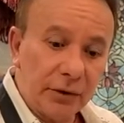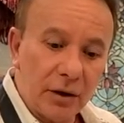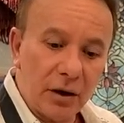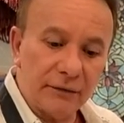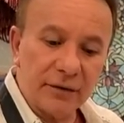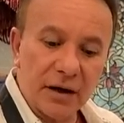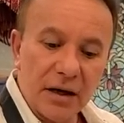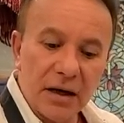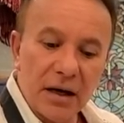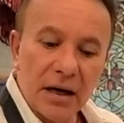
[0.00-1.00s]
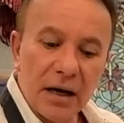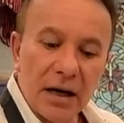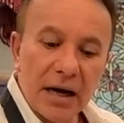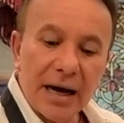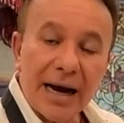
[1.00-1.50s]
of
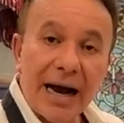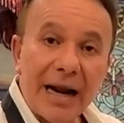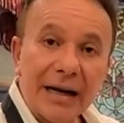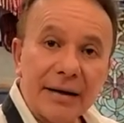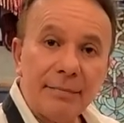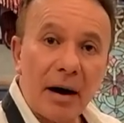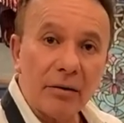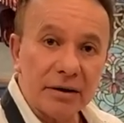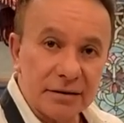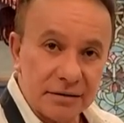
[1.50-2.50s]
garlic powder.